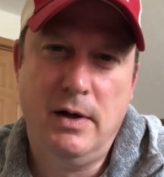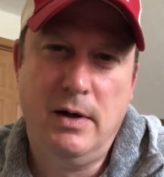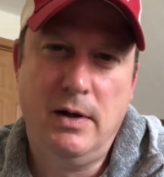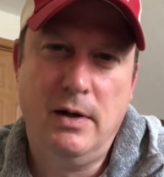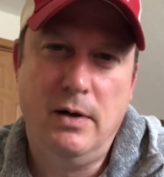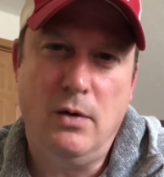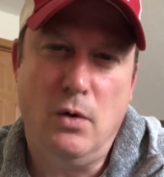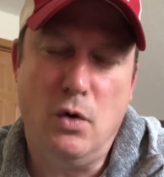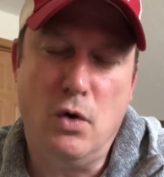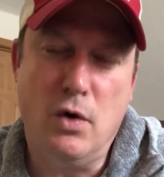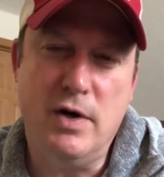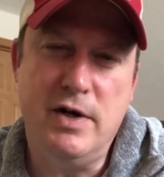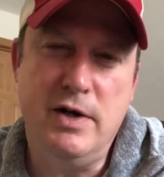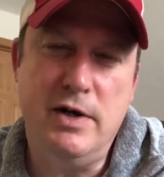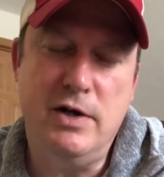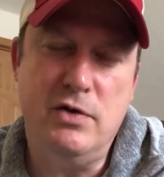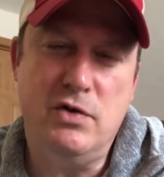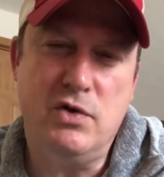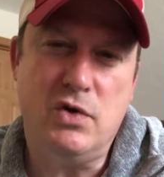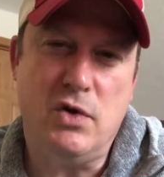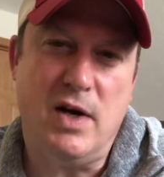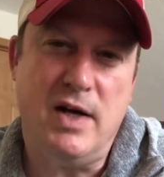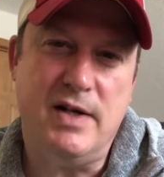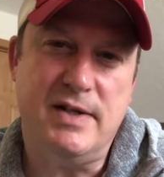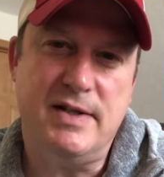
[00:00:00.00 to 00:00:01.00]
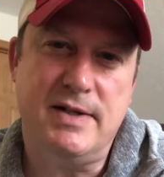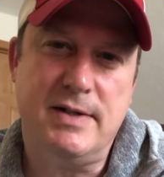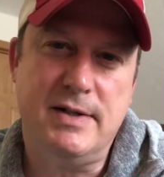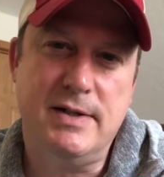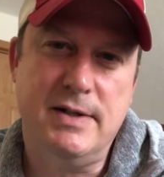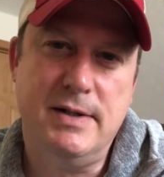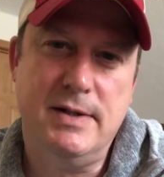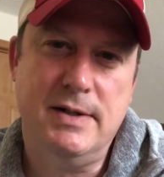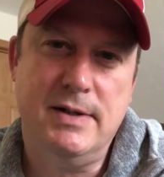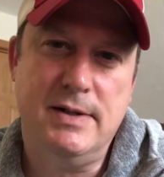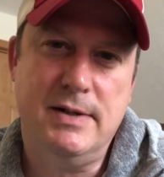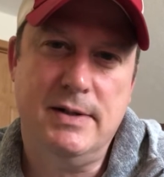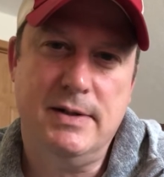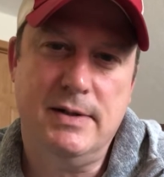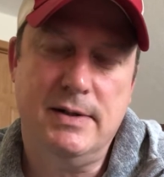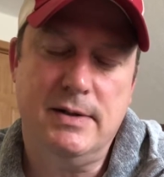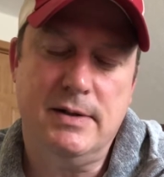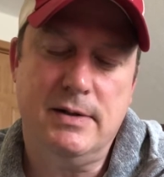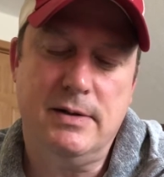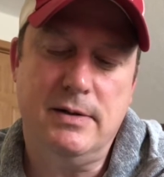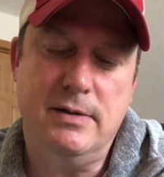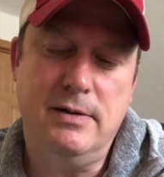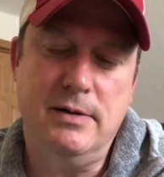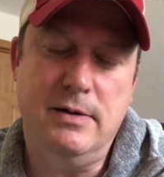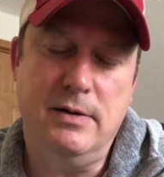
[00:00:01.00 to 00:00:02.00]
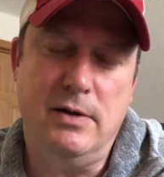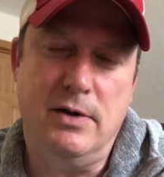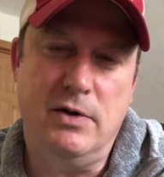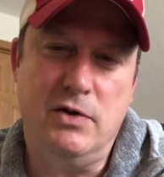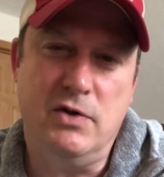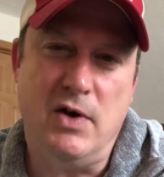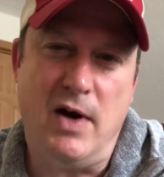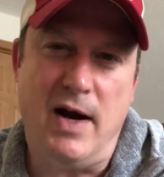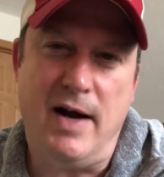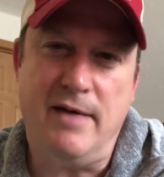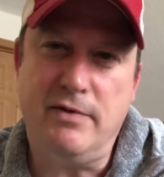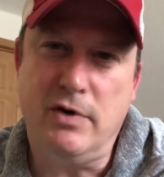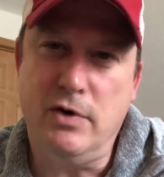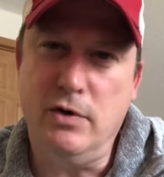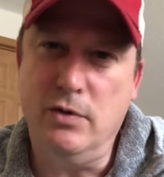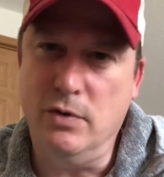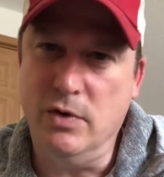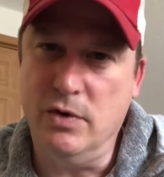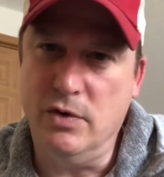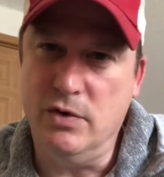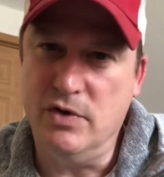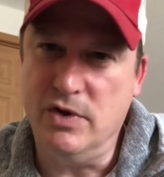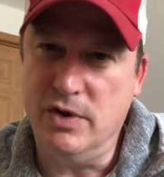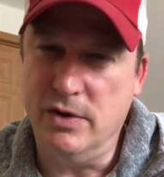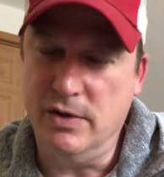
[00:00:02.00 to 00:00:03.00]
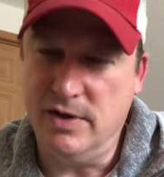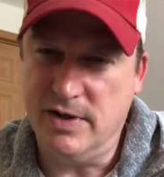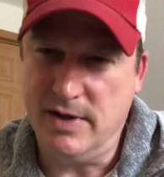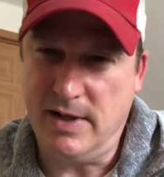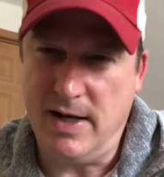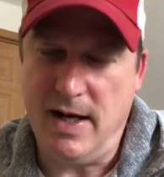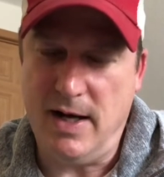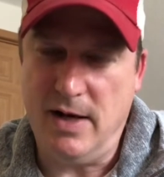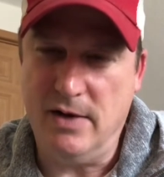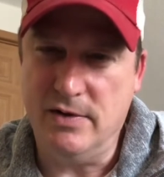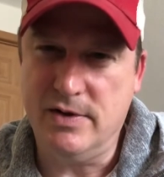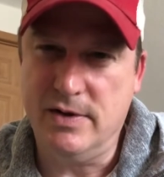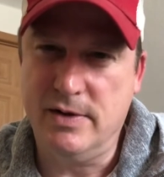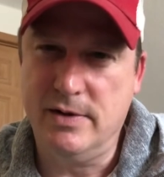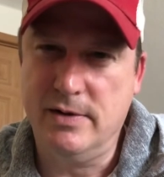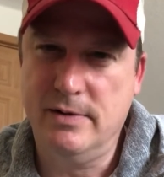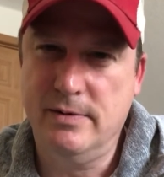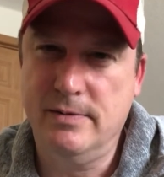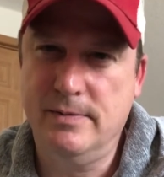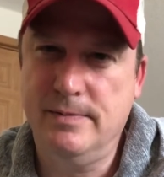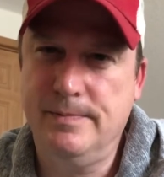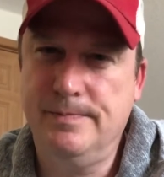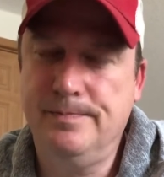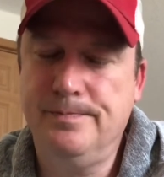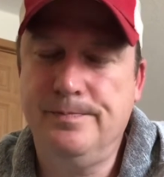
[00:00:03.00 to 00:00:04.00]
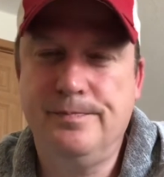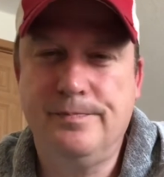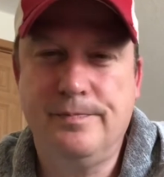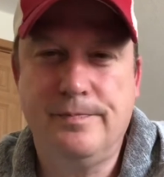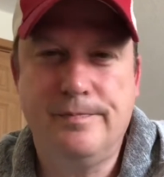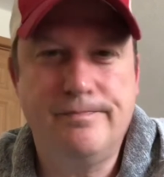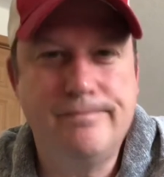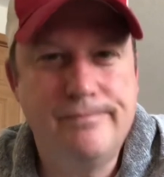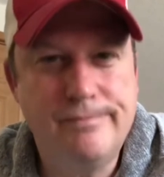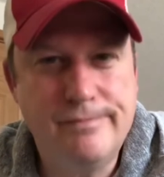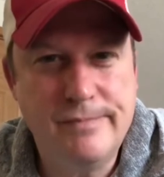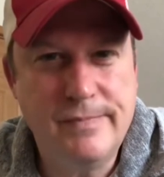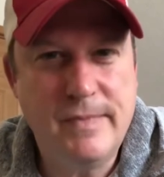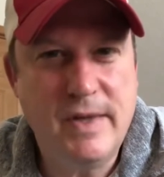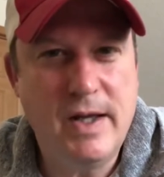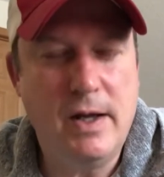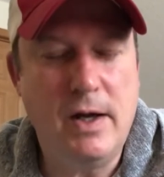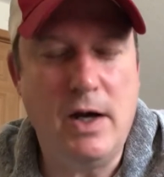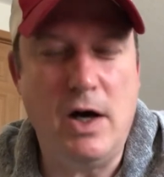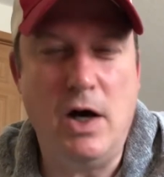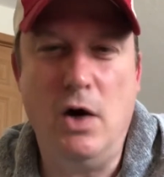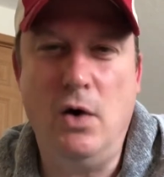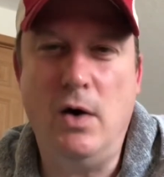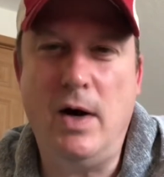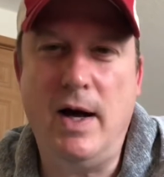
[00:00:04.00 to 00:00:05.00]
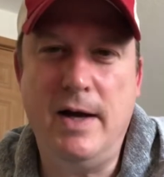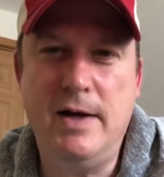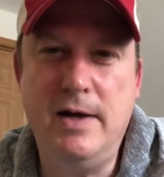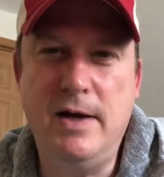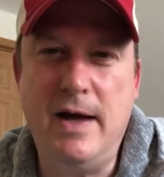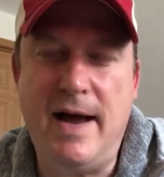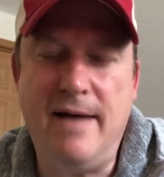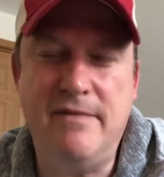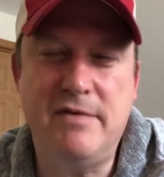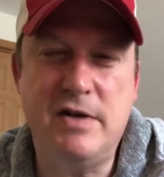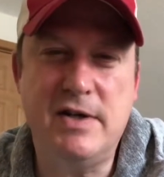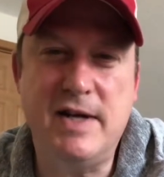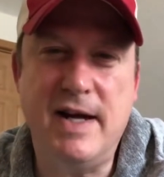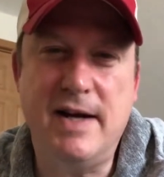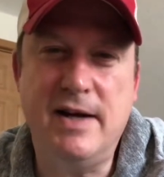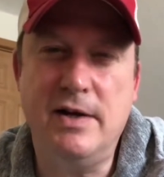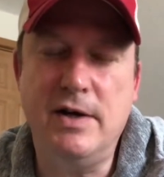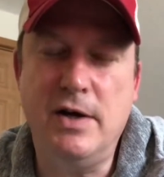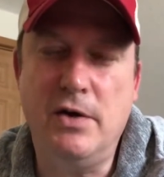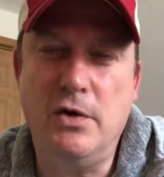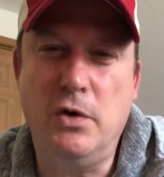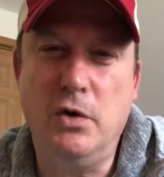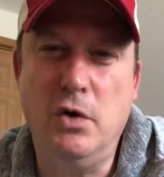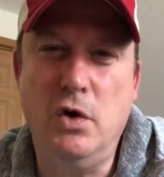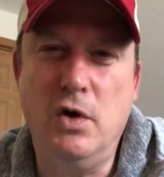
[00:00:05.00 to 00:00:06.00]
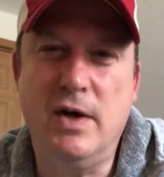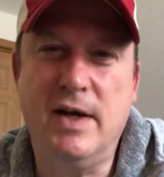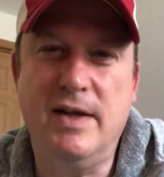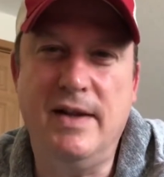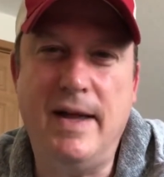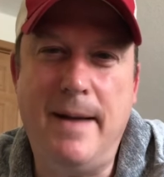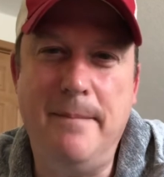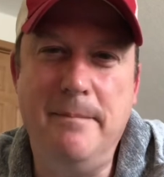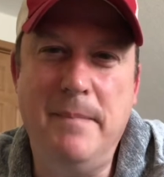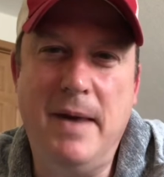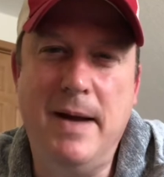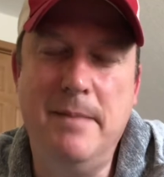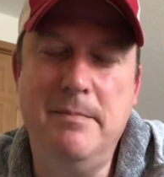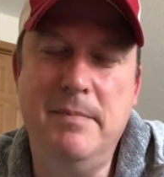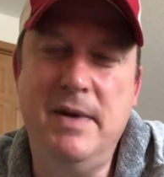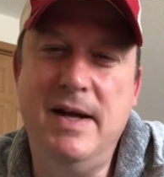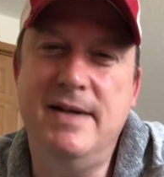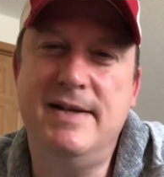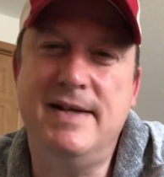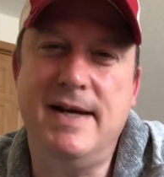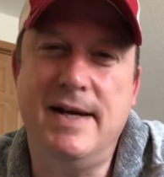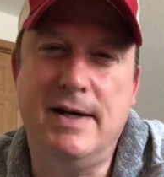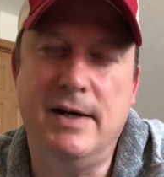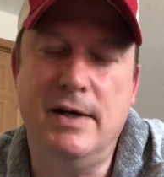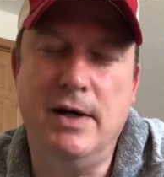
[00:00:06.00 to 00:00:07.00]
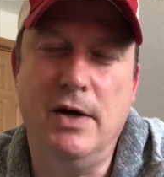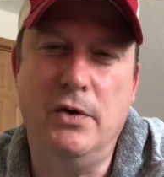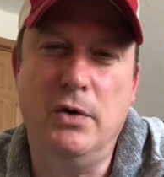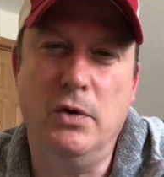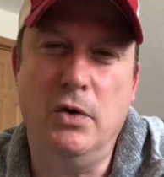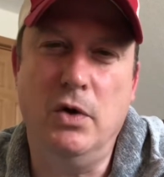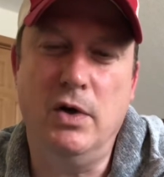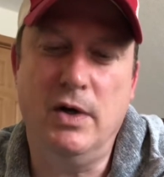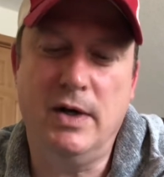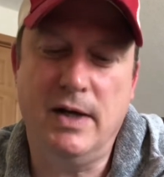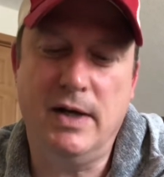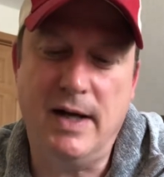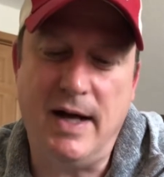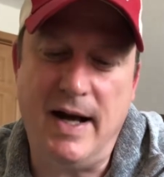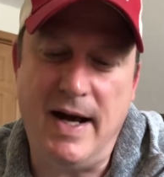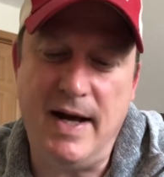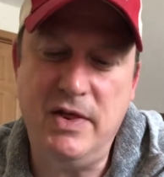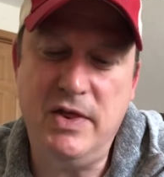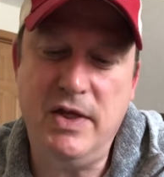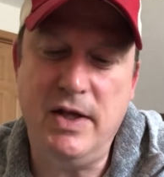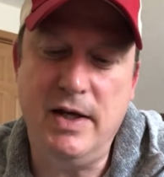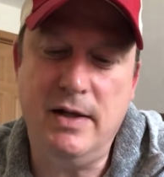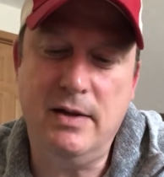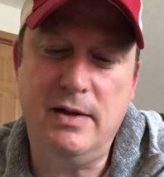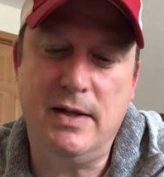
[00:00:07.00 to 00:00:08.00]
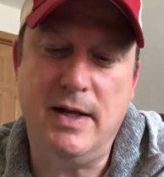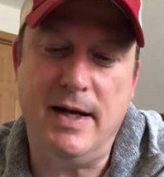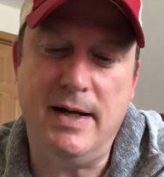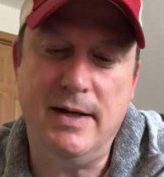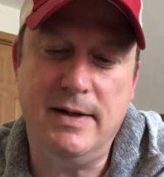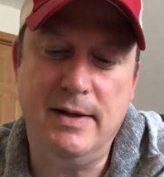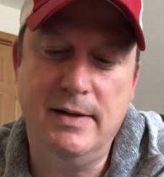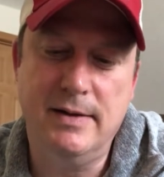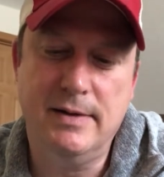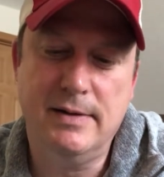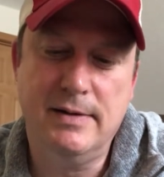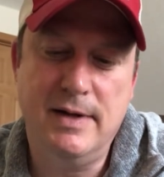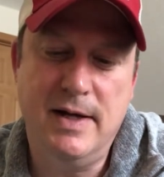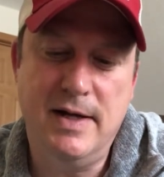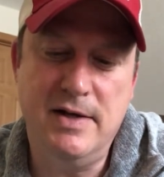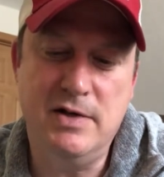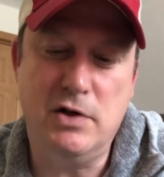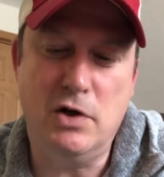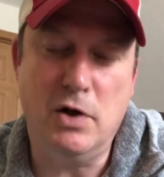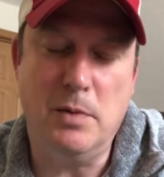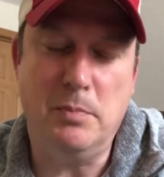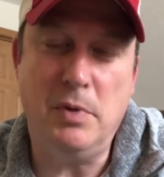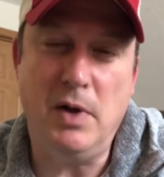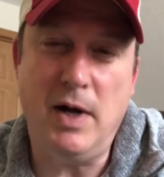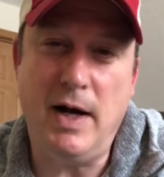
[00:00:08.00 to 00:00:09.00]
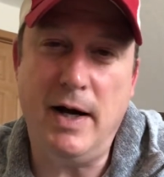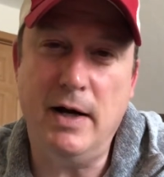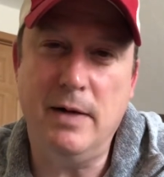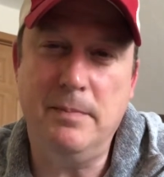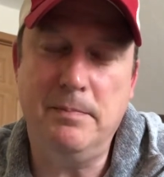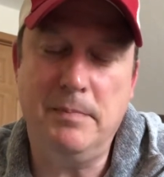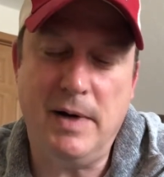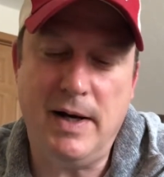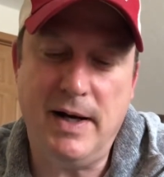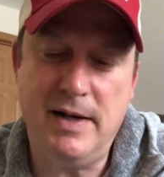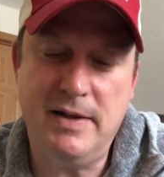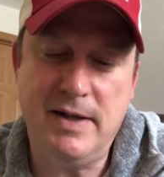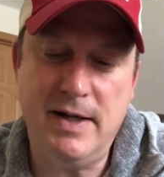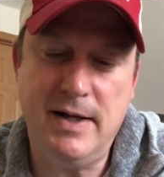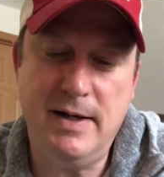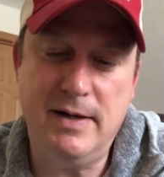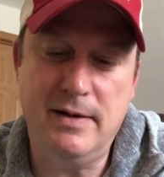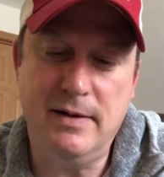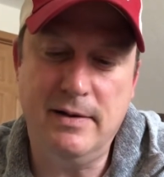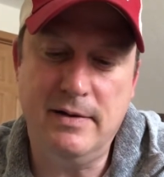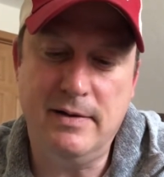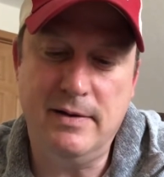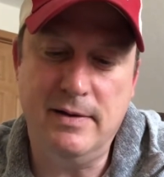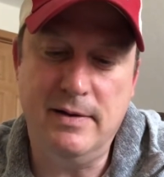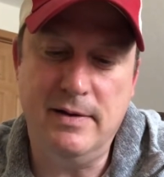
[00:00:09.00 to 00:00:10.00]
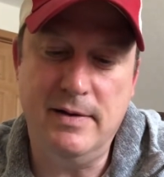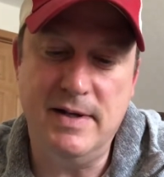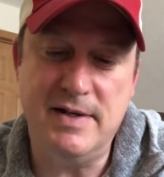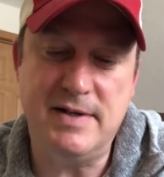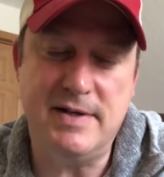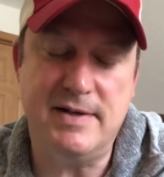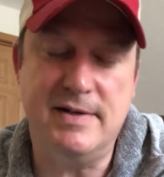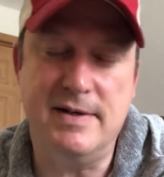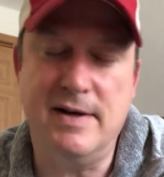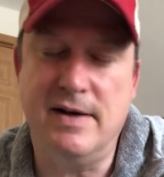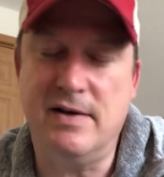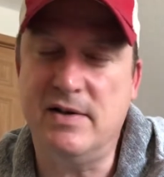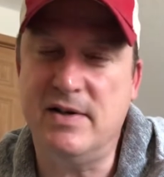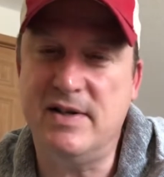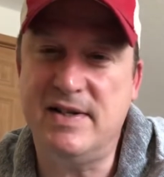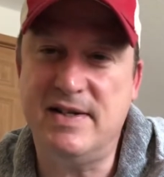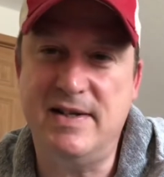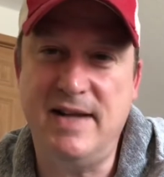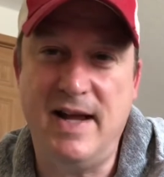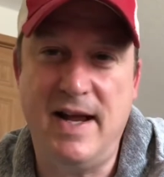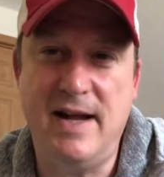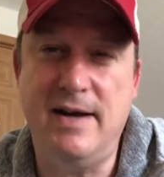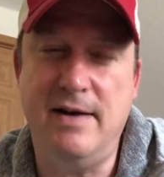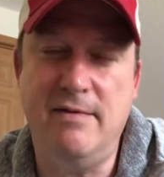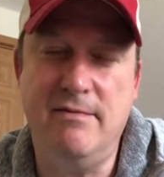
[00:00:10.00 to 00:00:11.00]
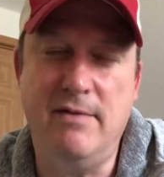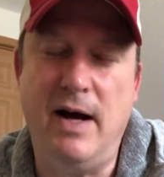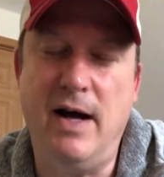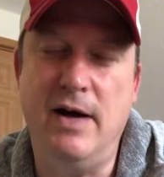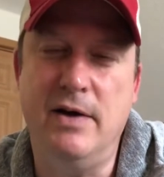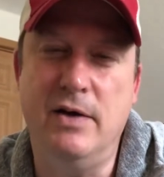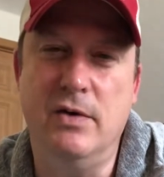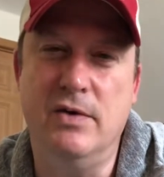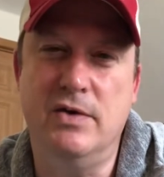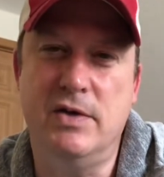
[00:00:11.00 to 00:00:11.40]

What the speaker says: or do you trust the draft gurus and the scouts? You know, you have to take another look, and that made me take another look. I think that he's a good player, but I think this is a standing value at the